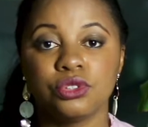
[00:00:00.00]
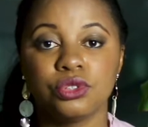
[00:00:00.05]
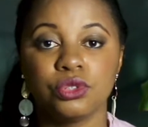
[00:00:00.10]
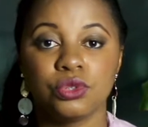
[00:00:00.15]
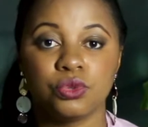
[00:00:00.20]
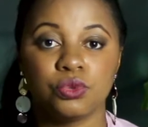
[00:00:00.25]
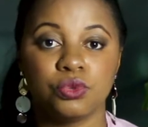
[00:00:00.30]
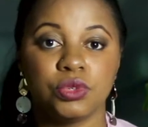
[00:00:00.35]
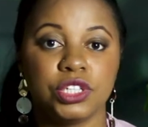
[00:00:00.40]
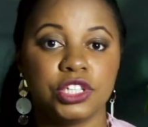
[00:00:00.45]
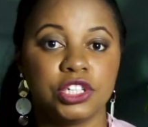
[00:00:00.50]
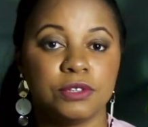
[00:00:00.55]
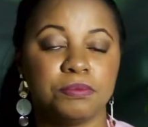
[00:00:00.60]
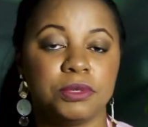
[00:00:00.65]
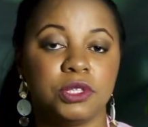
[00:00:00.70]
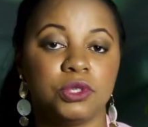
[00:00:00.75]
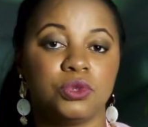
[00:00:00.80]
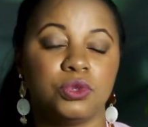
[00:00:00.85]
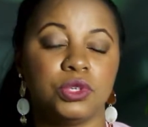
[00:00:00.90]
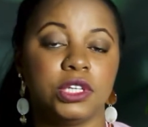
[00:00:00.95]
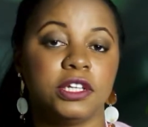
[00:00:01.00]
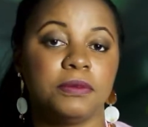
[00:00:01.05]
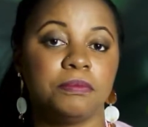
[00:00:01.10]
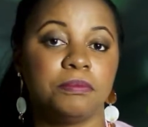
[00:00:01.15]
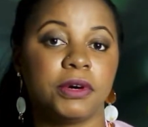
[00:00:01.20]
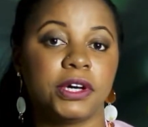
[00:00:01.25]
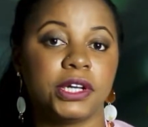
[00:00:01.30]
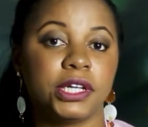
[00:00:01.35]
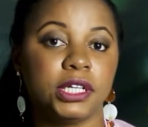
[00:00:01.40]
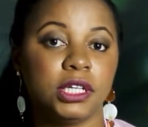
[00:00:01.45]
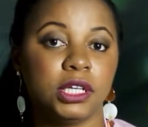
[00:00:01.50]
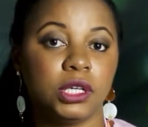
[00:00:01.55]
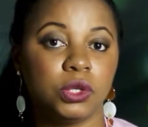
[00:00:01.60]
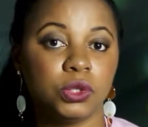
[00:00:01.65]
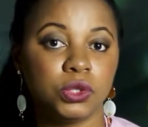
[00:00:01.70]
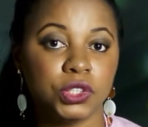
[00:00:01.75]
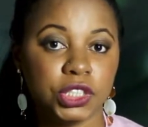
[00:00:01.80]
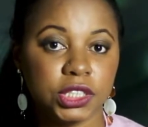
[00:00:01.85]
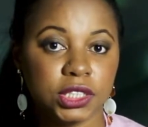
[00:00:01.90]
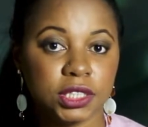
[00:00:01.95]
to switch between body
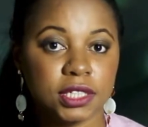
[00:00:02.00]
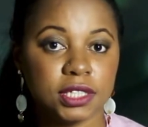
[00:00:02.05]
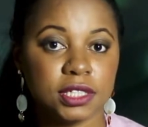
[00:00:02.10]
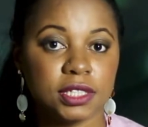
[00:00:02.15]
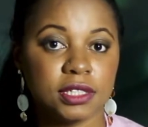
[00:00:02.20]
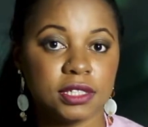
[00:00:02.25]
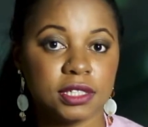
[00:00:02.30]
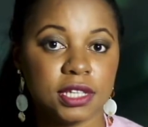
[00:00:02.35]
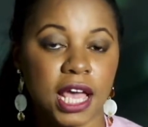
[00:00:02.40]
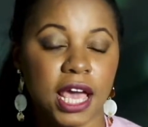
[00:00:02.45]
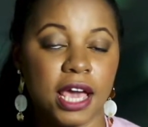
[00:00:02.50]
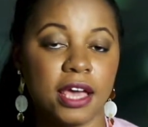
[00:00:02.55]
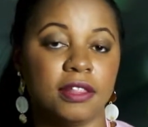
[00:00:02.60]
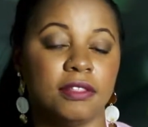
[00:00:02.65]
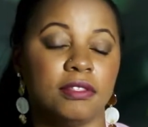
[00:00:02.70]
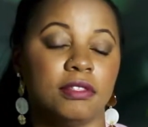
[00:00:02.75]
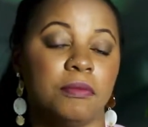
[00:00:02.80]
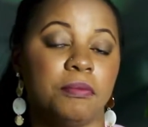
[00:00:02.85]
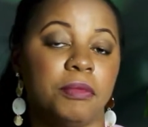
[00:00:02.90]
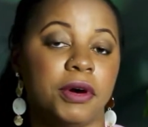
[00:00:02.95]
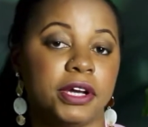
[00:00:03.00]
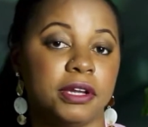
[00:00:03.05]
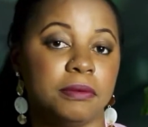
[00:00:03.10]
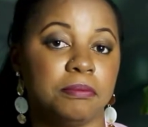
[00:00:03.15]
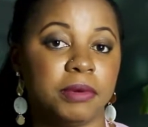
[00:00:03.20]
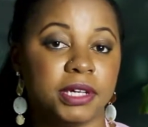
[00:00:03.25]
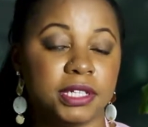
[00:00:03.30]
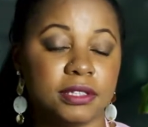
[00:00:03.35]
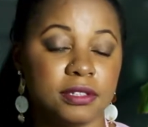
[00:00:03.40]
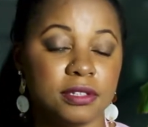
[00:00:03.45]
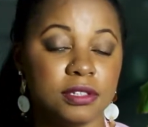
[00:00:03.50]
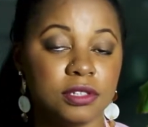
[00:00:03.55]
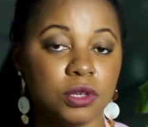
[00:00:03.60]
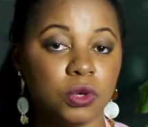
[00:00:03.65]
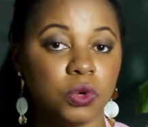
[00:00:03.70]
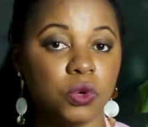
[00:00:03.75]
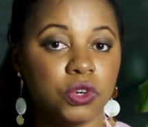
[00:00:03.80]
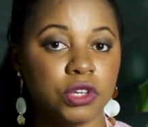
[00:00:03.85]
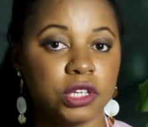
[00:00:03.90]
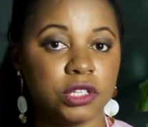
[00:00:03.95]
lotion and the body butters
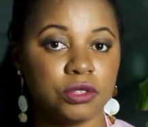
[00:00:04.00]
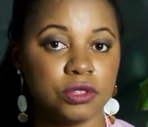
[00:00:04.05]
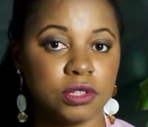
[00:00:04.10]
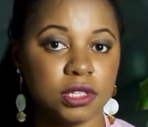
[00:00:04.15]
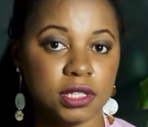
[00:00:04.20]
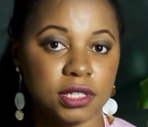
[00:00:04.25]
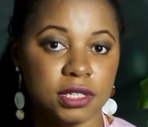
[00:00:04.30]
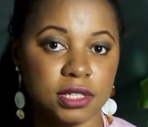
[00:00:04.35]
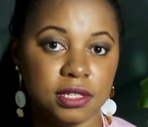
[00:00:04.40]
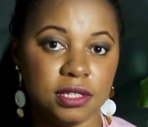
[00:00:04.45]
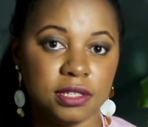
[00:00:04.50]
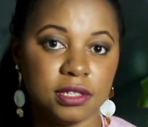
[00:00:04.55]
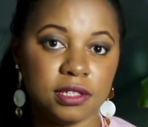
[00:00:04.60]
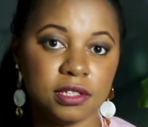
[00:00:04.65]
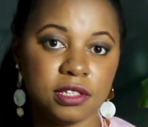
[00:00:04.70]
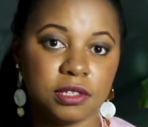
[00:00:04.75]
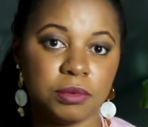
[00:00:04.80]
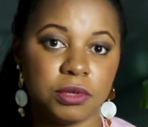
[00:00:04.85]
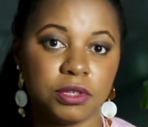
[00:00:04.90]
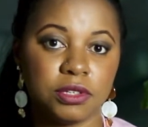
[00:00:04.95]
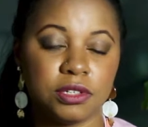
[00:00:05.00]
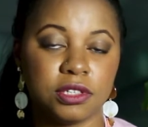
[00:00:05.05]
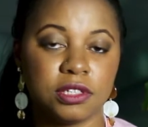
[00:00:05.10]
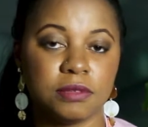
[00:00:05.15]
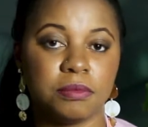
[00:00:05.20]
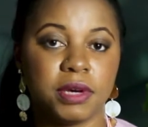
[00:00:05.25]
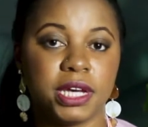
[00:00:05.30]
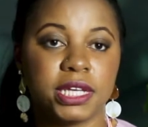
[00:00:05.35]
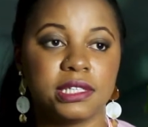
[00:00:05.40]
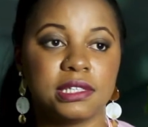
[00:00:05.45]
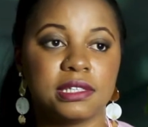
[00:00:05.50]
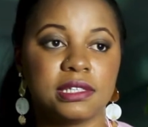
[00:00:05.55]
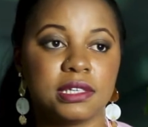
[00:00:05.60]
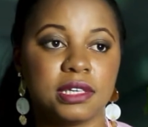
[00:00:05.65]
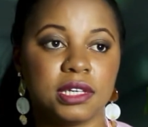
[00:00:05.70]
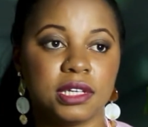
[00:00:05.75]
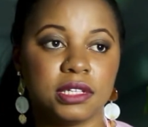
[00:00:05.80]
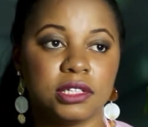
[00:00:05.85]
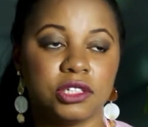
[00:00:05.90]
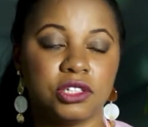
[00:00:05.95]
according to the seasons because my
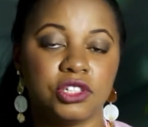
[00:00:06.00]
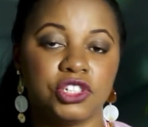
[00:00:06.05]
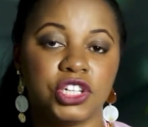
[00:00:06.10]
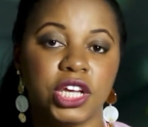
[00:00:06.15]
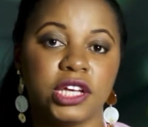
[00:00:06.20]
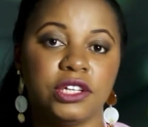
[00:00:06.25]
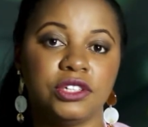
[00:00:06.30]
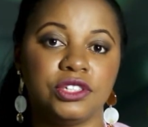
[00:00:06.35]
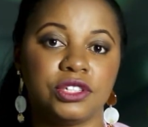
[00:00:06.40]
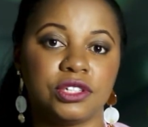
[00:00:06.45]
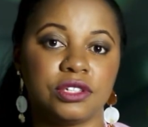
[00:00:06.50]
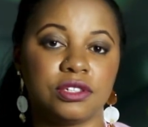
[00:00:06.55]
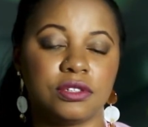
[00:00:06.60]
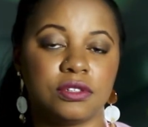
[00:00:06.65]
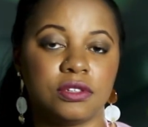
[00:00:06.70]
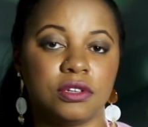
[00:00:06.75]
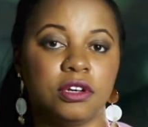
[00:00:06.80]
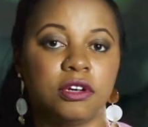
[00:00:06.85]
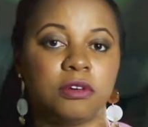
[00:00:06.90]
skin changes